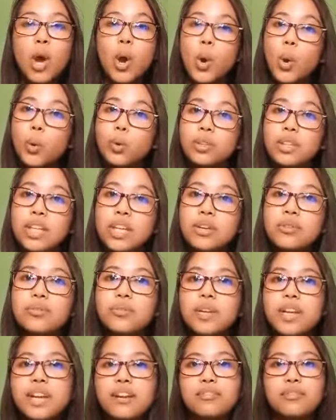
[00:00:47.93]
only
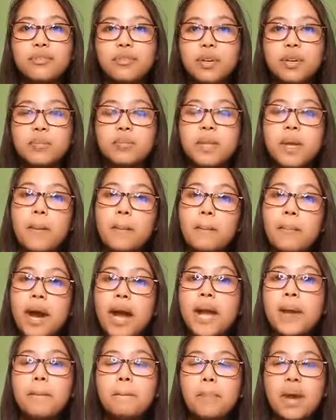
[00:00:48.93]
reaffirmed my
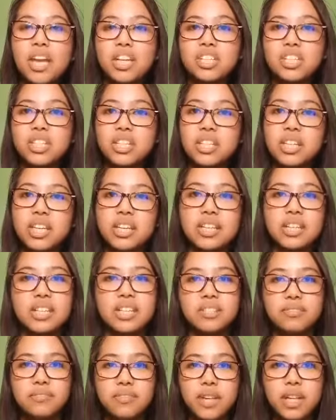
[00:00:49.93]
passion in
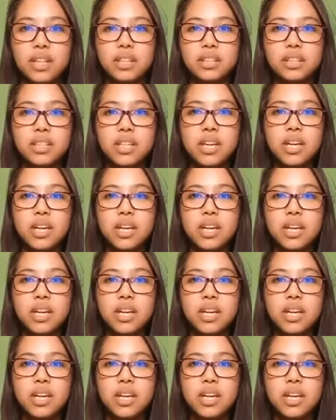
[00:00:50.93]
this field.